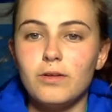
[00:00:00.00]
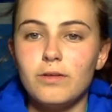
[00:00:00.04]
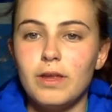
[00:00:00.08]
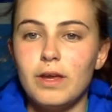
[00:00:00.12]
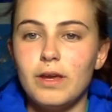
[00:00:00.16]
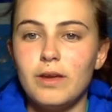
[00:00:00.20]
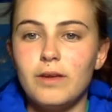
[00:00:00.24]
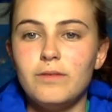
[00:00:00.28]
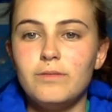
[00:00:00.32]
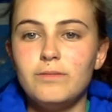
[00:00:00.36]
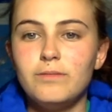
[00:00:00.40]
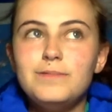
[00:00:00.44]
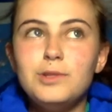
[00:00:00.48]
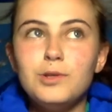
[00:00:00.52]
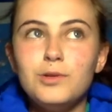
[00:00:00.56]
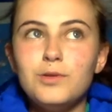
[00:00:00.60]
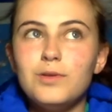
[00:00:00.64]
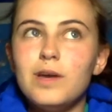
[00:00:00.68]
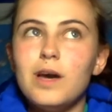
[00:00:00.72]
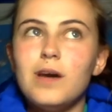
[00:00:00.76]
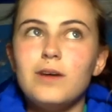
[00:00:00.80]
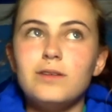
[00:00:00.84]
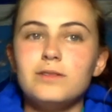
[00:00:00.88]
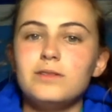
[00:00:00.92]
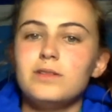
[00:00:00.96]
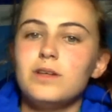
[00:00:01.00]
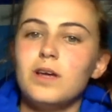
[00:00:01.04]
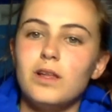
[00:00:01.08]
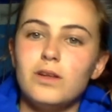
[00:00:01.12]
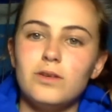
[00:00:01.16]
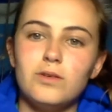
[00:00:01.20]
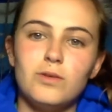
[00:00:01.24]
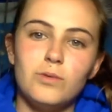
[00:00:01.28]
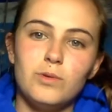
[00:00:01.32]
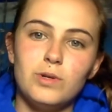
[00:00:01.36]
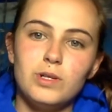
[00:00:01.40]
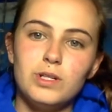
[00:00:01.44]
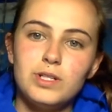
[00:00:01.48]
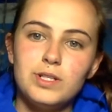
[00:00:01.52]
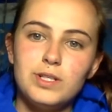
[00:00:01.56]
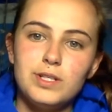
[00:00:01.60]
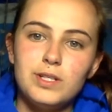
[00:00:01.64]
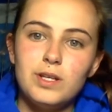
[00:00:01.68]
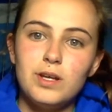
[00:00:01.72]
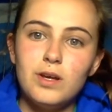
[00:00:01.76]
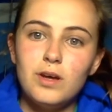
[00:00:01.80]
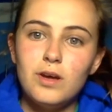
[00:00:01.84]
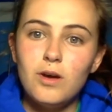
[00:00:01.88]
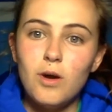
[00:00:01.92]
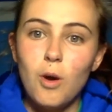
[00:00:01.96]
like two thousand dollar horse.